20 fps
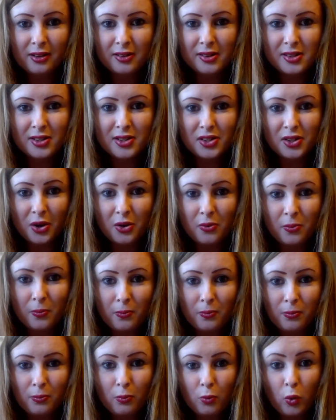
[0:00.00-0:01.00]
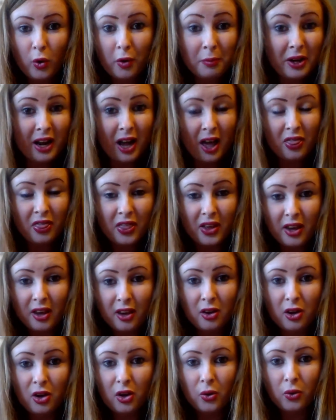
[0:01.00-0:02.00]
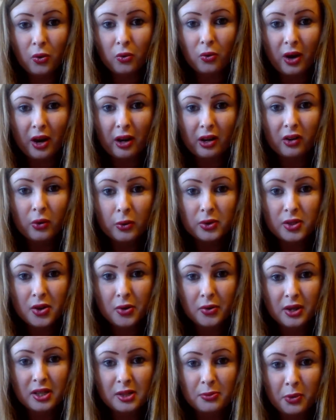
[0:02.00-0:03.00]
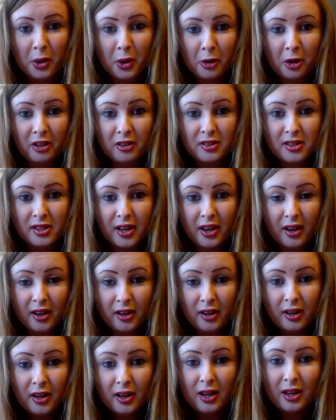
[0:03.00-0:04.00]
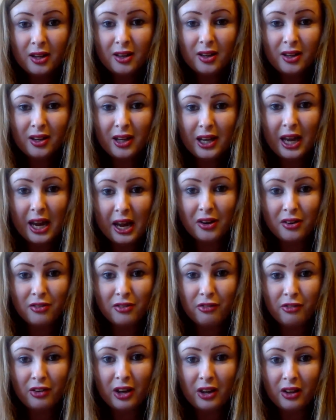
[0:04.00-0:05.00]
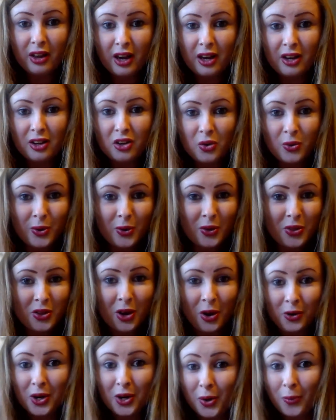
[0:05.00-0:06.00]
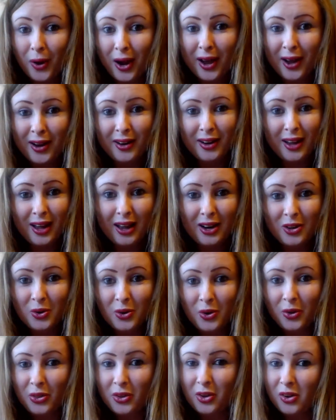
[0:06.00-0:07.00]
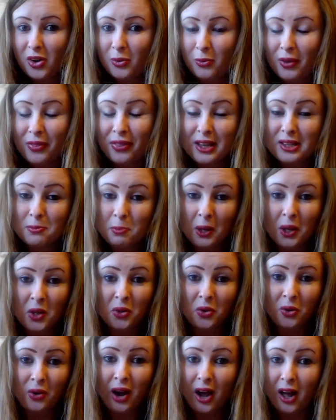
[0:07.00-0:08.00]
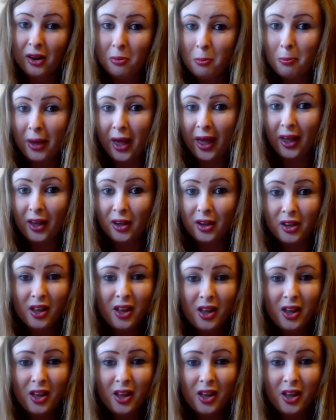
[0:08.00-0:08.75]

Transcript: so women out there who are also experiencing it can feel like you're not the only one, and you're not the only one that's been through hell and back